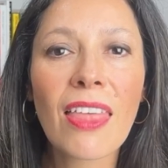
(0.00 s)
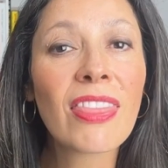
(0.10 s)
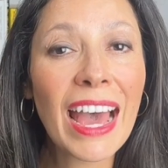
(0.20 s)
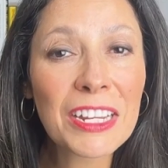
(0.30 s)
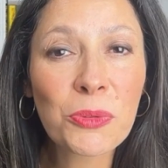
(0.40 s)

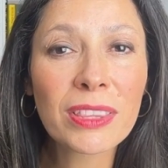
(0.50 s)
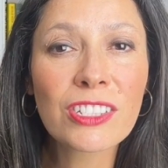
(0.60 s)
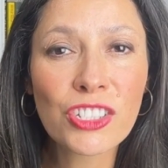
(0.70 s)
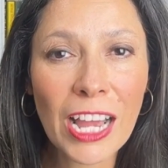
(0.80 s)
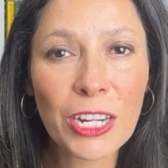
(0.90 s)
That is what
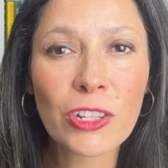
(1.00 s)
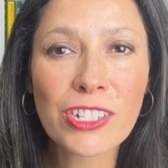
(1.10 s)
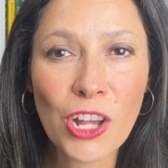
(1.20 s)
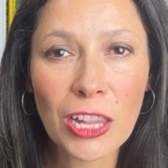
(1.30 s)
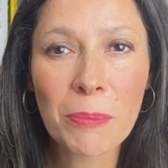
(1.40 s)
this channel is
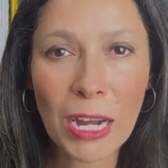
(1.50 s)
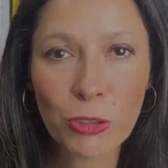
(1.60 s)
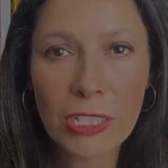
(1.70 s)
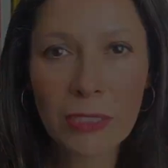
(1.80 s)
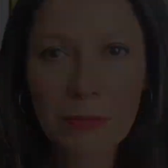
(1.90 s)
all
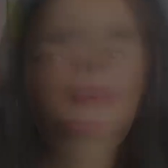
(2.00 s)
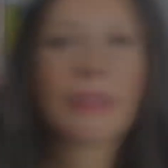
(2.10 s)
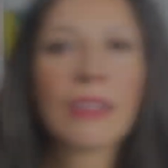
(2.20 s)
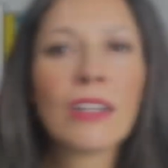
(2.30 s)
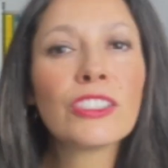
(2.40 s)
about.
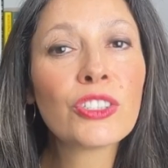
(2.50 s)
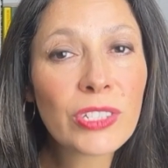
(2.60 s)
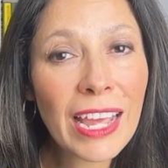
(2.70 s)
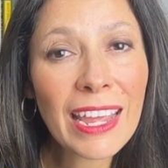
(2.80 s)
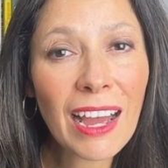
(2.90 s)

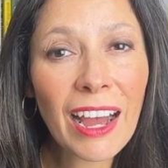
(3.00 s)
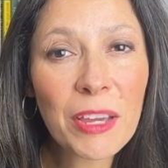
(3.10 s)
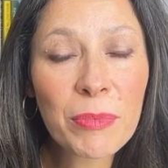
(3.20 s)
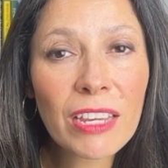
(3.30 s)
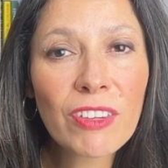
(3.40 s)
Today, I
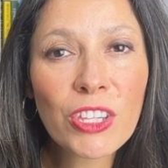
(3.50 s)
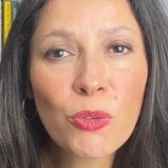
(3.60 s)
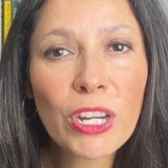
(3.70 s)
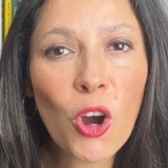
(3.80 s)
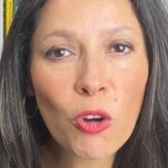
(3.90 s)
am giving you
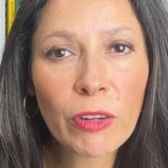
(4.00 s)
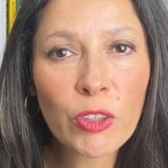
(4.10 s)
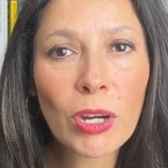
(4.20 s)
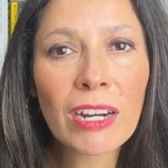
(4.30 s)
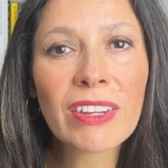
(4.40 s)
an
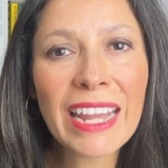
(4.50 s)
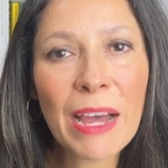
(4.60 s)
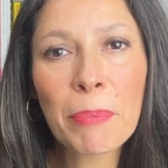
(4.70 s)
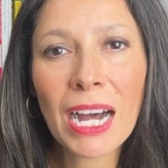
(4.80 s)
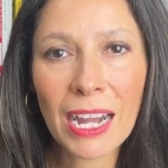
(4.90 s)
overview of
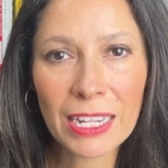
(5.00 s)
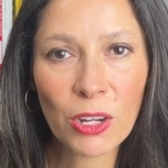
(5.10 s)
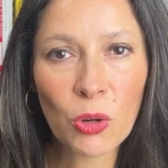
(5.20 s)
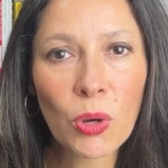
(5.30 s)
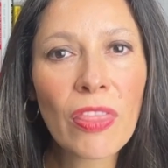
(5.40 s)
Nampa,
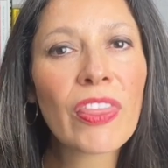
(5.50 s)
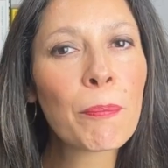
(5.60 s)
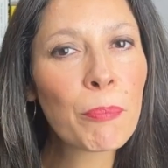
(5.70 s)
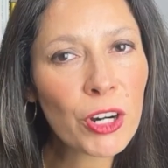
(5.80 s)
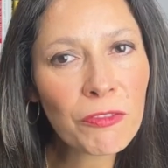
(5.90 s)
Idaho, the
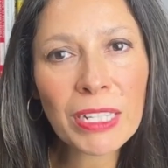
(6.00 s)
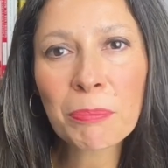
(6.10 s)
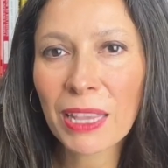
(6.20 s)
perfect